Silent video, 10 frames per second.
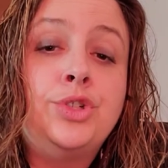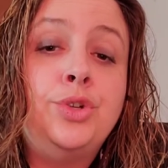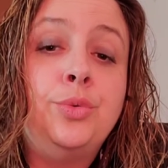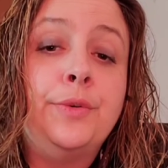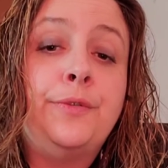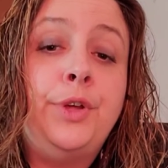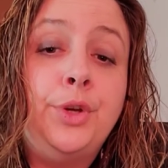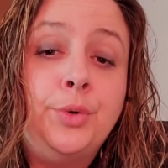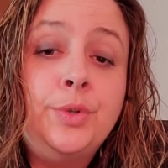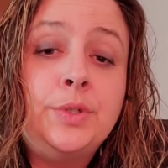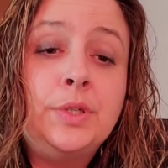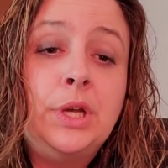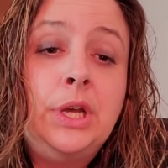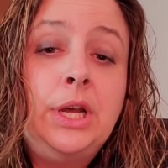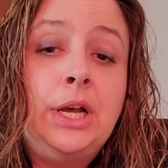to refuse
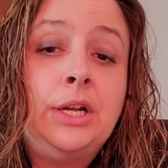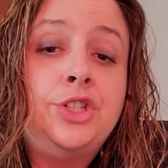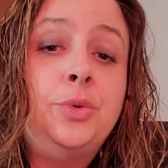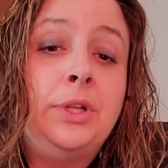to